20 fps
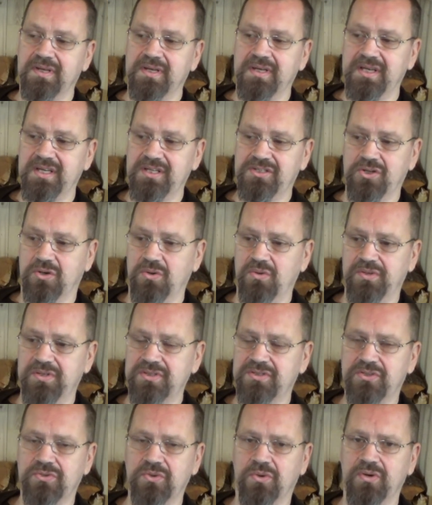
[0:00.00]
He told
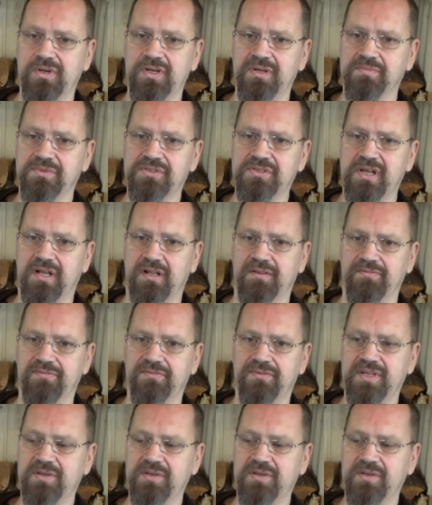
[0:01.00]
this story himself.